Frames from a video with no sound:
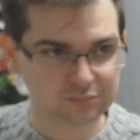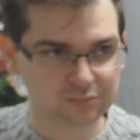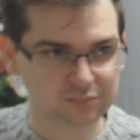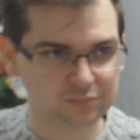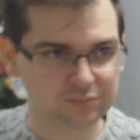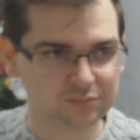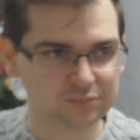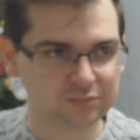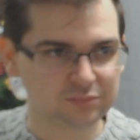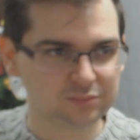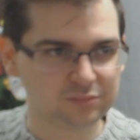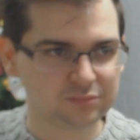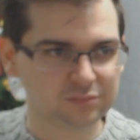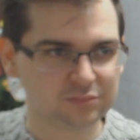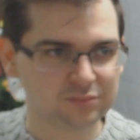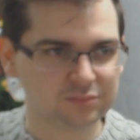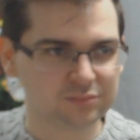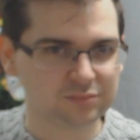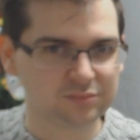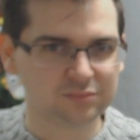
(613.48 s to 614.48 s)

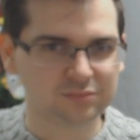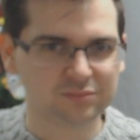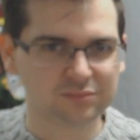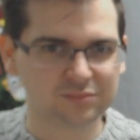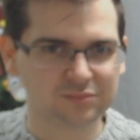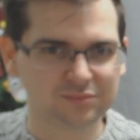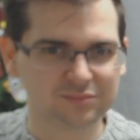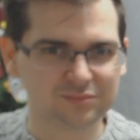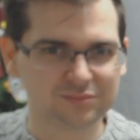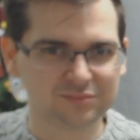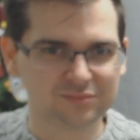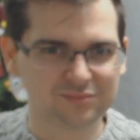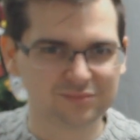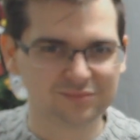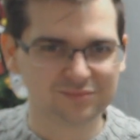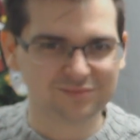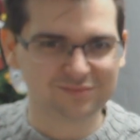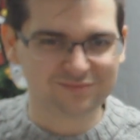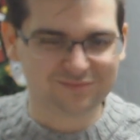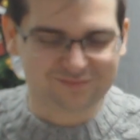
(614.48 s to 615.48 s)

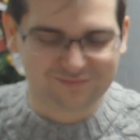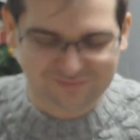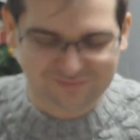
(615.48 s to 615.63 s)
This person isn't speaking.